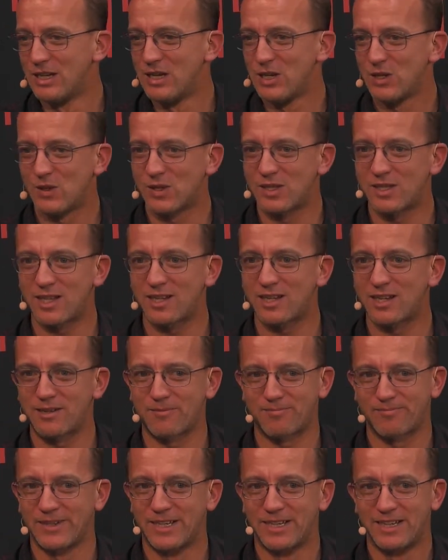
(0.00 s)
So it's like
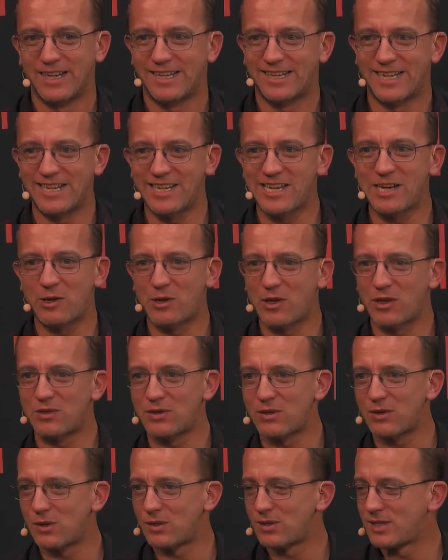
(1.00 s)
getting
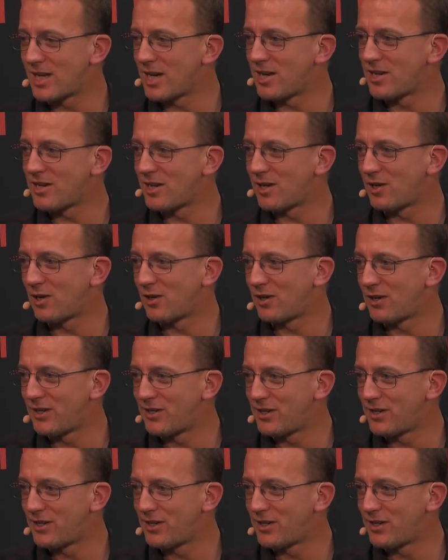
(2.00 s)
another 10-year